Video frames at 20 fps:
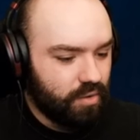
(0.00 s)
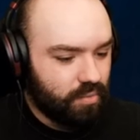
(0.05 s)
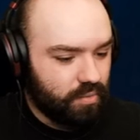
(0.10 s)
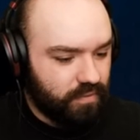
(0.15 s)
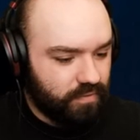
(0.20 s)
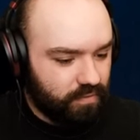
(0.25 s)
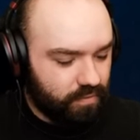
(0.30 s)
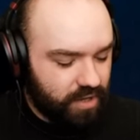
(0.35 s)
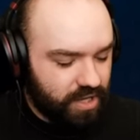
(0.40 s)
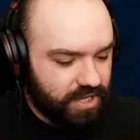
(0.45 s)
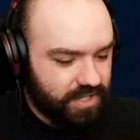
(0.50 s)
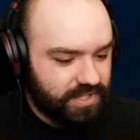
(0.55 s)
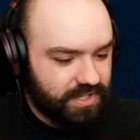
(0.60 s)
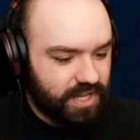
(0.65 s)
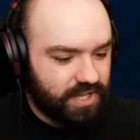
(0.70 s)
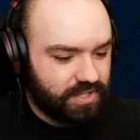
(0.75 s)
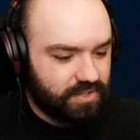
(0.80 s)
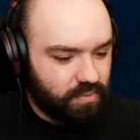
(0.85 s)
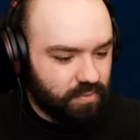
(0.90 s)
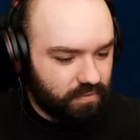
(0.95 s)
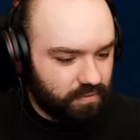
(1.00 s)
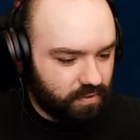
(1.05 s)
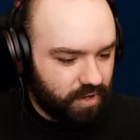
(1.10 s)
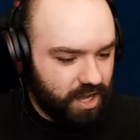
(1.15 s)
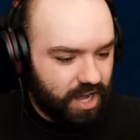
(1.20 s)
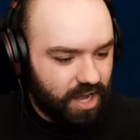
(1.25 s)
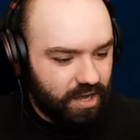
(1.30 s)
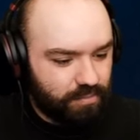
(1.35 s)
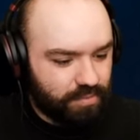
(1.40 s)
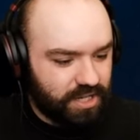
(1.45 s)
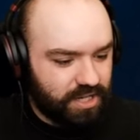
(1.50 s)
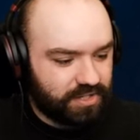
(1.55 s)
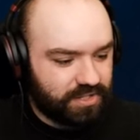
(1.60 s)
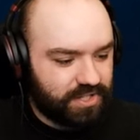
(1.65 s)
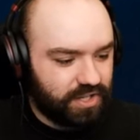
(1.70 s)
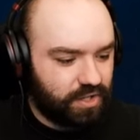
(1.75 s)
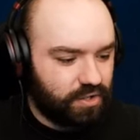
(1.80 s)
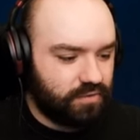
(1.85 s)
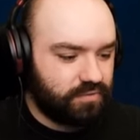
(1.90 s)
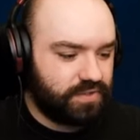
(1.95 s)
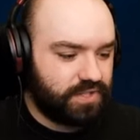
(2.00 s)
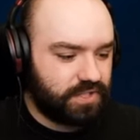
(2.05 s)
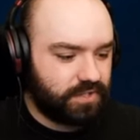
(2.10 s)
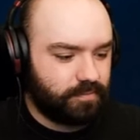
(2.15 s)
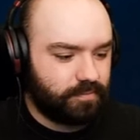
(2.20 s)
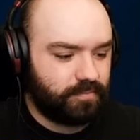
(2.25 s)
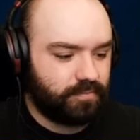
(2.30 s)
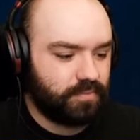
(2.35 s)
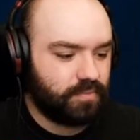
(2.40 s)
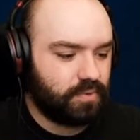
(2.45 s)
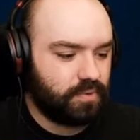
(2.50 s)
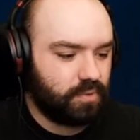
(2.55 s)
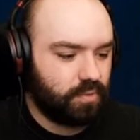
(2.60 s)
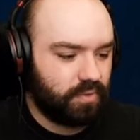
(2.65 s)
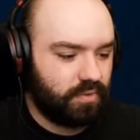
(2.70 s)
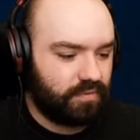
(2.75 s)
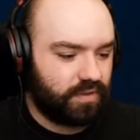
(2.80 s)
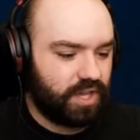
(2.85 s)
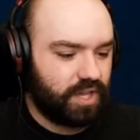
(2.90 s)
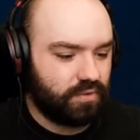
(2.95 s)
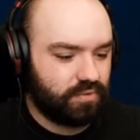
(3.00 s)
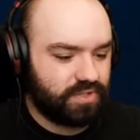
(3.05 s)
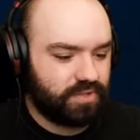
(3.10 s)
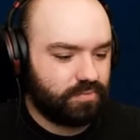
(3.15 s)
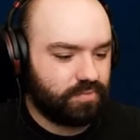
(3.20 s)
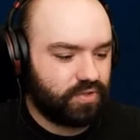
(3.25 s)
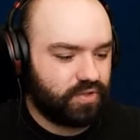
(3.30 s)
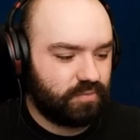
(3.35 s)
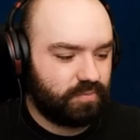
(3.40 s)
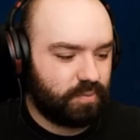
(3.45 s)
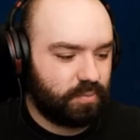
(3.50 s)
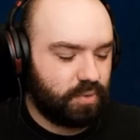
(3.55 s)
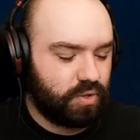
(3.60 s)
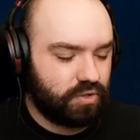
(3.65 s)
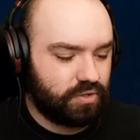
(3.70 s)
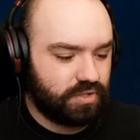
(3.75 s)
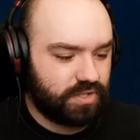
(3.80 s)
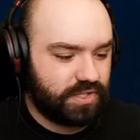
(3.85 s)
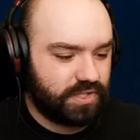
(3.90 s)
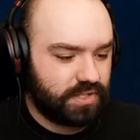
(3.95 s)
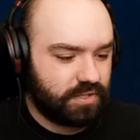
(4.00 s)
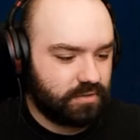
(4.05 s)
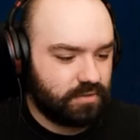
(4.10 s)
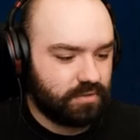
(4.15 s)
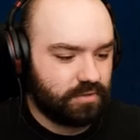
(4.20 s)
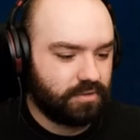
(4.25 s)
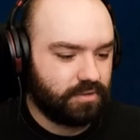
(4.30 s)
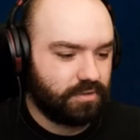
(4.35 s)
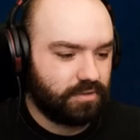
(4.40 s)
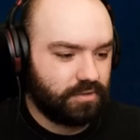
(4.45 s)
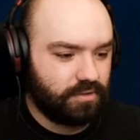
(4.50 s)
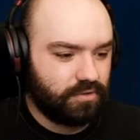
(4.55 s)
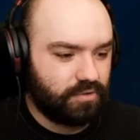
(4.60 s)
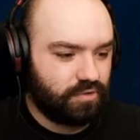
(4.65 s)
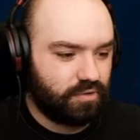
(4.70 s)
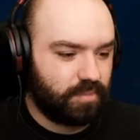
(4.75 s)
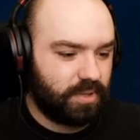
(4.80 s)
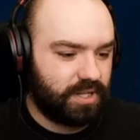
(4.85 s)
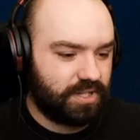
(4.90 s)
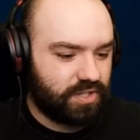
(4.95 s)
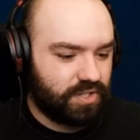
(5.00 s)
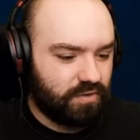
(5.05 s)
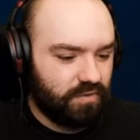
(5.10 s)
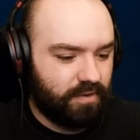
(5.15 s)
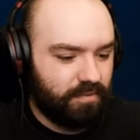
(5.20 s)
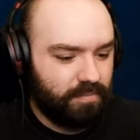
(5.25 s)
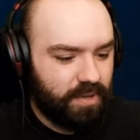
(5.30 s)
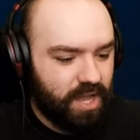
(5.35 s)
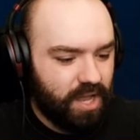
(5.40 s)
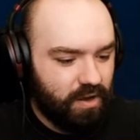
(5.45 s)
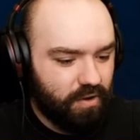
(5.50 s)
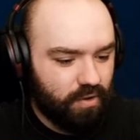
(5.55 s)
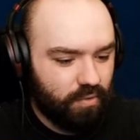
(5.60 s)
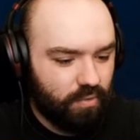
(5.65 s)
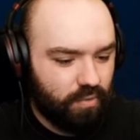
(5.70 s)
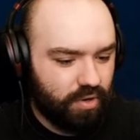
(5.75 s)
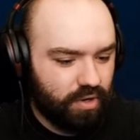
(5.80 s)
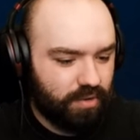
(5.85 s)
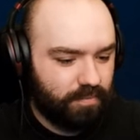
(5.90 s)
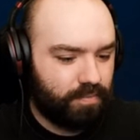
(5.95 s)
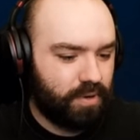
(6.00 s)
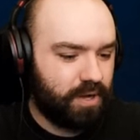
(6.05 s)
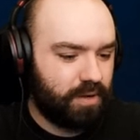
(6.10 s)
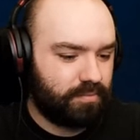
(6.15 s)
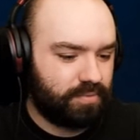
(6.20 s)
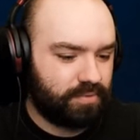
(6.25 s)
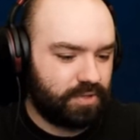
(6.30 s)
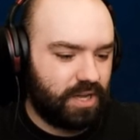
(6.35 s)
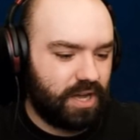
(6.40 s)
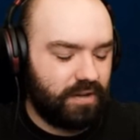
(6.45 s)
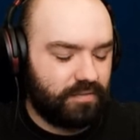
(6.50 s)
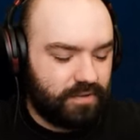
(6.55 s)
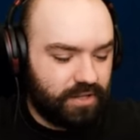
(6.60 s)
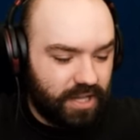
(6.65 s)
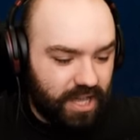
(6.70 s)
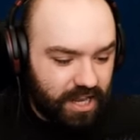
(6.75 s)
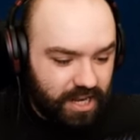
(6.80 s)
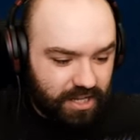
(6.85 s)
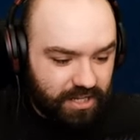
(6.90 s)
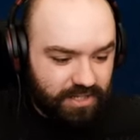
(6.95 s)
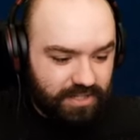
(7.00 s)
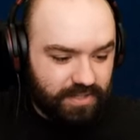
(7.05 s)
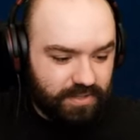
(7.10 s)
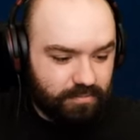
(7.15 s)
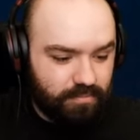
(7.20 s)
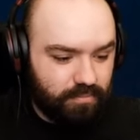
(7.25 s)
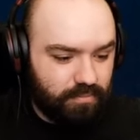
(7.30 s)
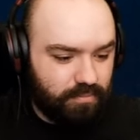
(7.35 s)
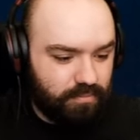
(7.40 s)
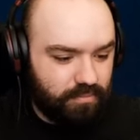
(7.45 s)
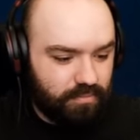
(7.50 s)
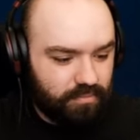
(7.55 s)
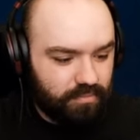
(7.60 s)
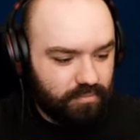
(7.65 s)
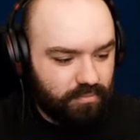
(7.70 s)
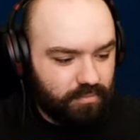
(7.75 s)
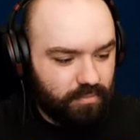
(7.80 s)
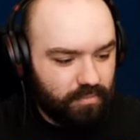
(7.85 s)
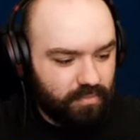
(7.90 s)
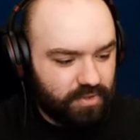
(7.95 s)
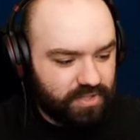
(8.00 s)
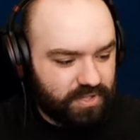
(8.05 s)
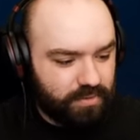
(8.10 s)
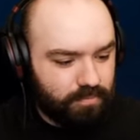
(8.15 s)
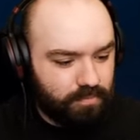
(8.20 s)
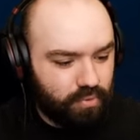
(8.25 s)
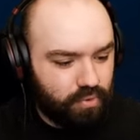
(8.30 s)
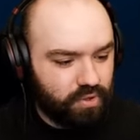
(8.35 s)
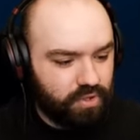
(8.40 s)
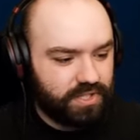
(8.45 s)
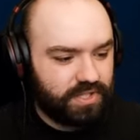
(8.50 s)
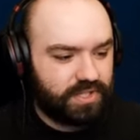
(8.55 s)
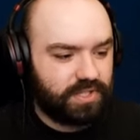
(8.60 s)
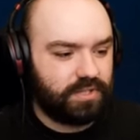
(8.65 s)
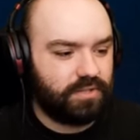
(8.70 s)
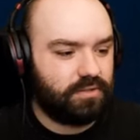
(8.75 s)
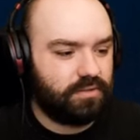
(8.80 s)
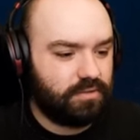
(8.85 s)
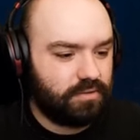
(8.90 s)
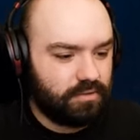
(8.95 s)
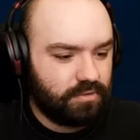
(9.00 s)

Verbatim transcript: We've reassessed, we've rearmed ourselves, we've killed some super mutants. We're about to repair a water pump after getting some some books.